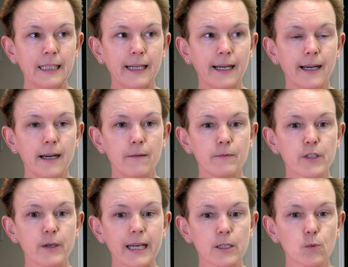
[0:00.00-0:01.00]

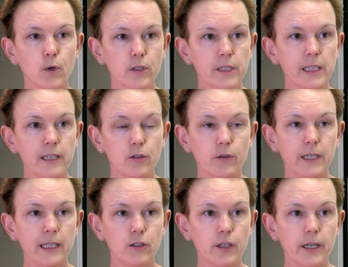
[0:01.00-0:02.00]
so it has one teacher in
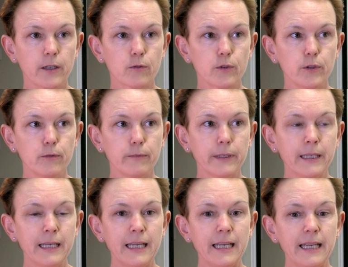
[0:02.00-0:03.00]
each year group.
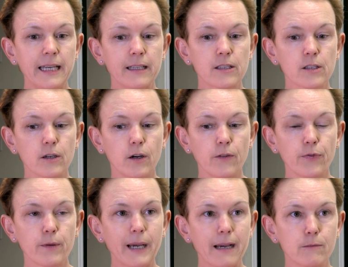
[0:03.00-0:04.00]
It's on
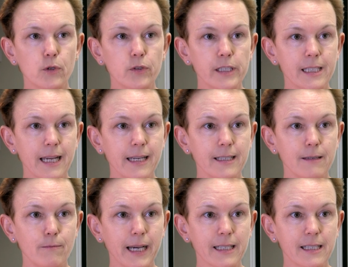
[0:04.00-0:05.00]
the Patmore estate
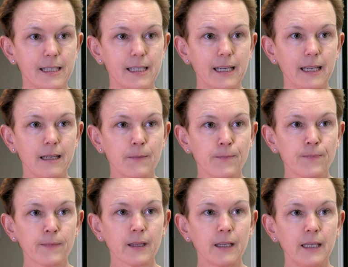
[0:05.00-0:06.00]
in Battersea.
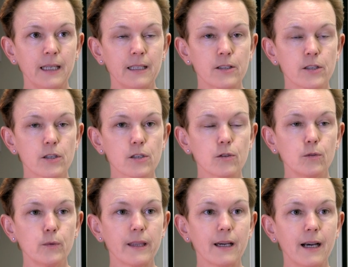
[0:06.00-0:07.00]
It's the school
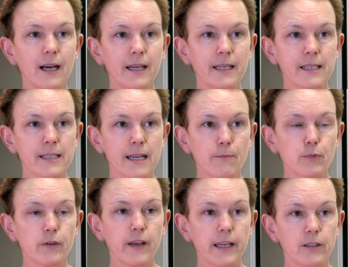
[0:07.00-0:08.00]
with the highest
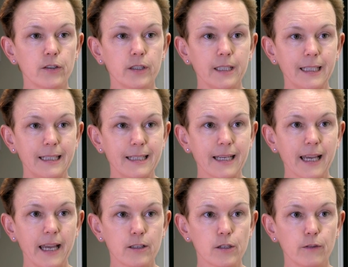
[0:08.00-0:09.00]
deprivation
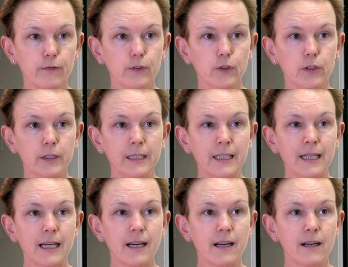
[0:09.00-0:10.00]
indicator for
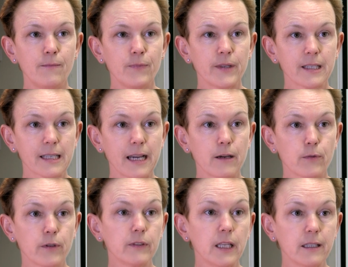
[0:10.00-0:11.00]
the
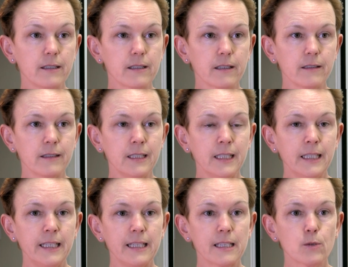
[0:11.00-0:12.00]
south of London.
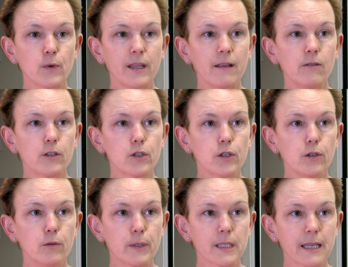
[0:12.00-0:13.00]
It's within the
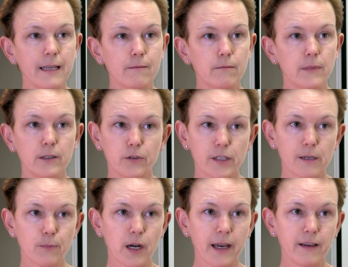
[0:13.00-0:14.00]
2% most
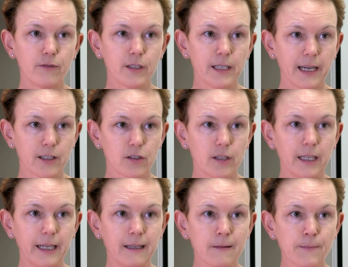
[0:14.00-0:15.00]
deprived
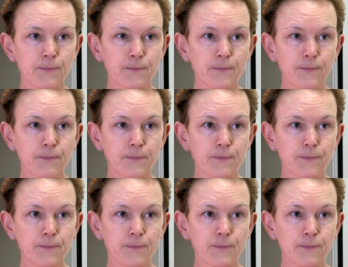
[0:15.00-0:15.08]
nationally.